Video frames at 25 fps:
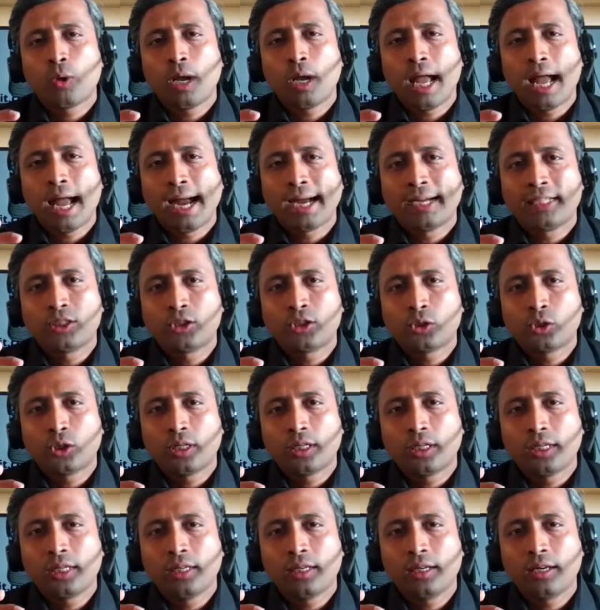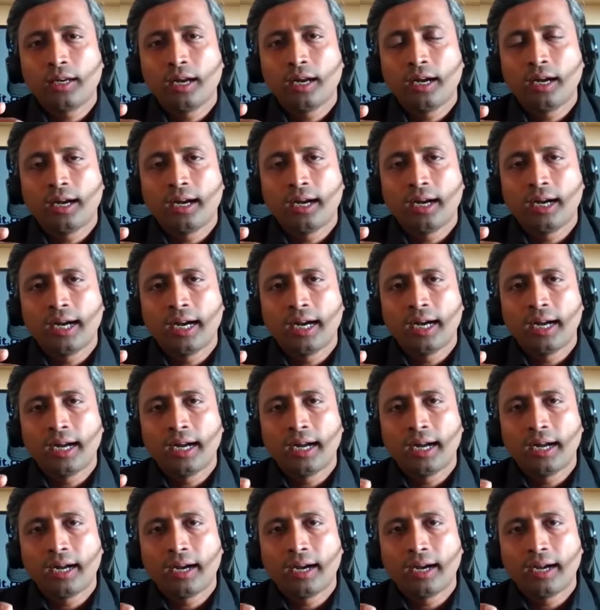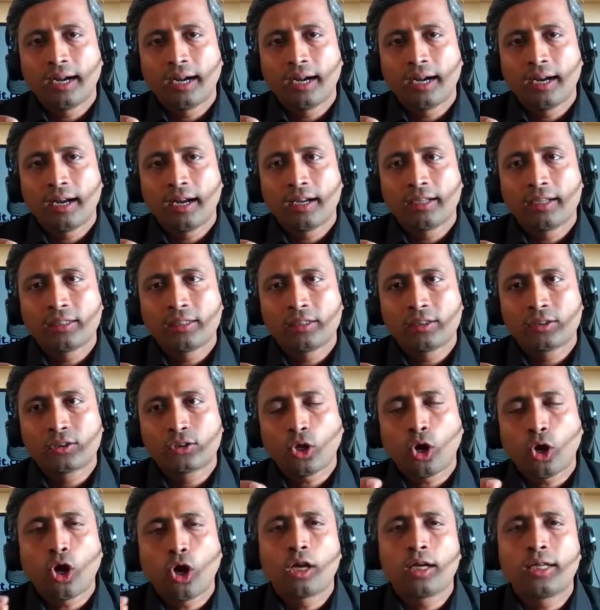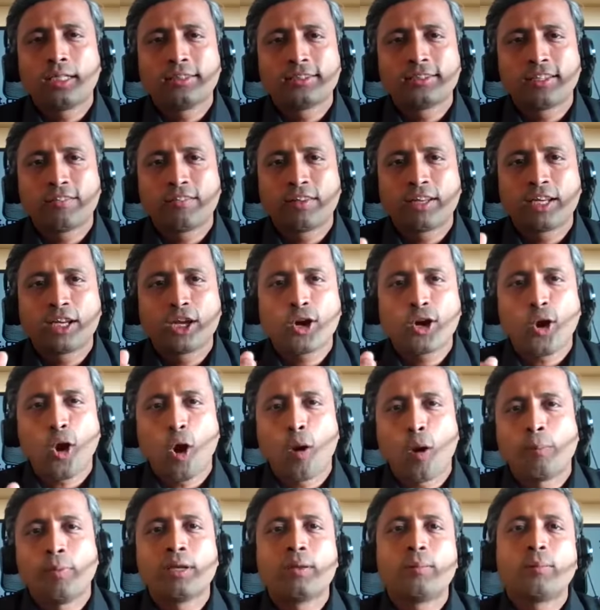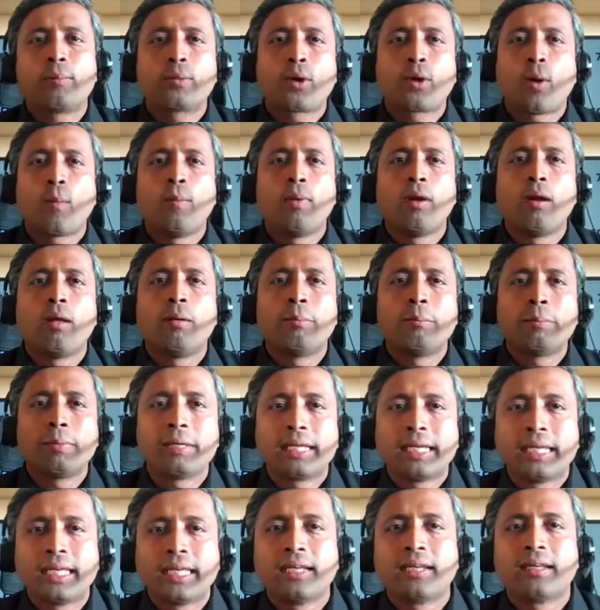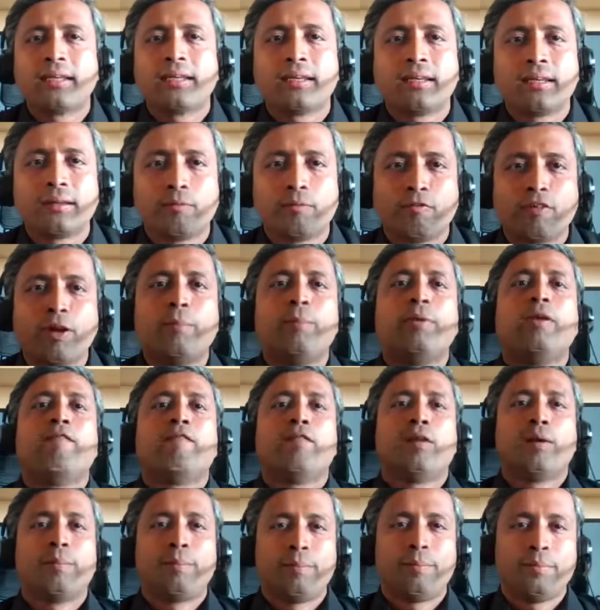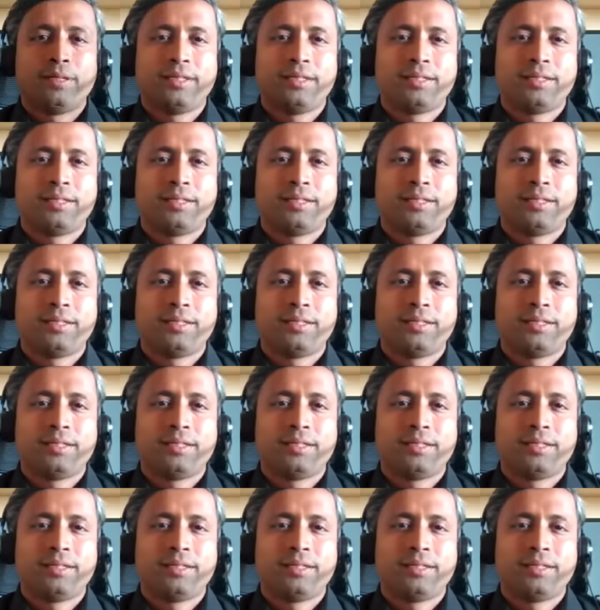you actually uh, solved is a very common problem in web development.